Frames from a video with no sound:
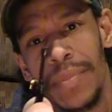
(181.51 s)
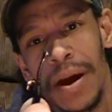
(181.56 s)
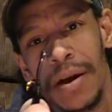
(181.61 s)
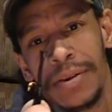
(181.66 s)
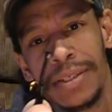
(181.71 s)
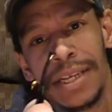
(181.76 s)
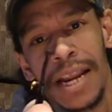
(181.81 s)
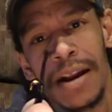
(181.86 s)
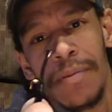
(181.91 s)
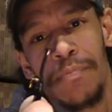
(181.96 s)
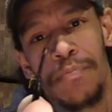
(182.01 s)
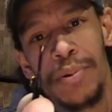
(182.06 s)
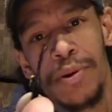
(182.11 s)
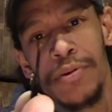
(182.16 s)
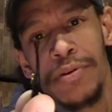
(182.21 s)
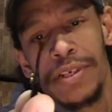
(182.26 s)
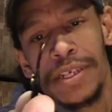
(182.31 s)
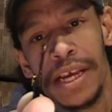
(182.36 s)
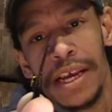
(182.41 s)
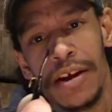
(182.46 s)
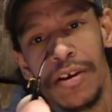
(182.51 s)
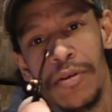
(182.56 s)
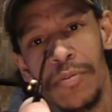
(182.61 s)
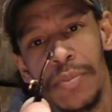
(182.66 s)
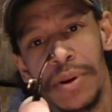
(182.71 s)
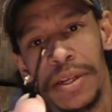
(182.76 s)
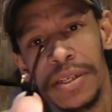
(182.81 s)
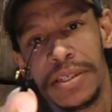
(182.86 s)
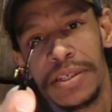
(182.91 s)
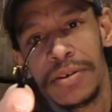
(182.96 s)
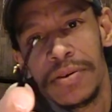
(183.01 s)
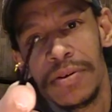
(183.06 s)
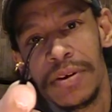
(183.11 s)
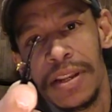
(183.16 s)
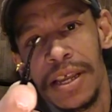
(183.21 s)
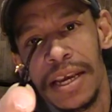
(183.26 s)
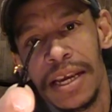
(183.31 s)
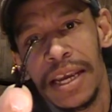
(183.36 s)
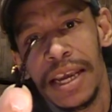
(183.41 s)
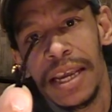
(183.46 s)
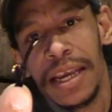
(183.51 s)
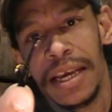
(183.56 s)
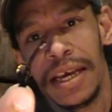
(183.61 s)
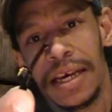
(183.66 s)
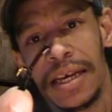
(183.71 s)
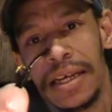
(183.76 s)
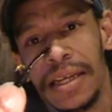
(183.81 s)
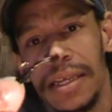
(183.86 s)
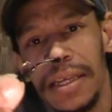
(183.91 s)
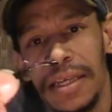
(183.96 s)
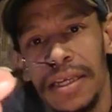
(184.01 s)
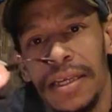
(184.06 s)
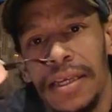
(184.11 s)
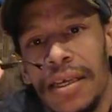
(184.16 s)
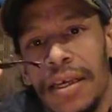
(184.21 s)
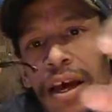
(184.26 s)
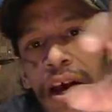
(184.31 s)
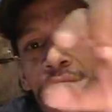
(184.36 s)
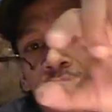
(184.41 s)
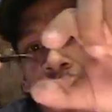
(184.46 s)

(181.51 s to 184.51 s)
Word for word: it's not a boot tail, but it's sort of like a, uh, a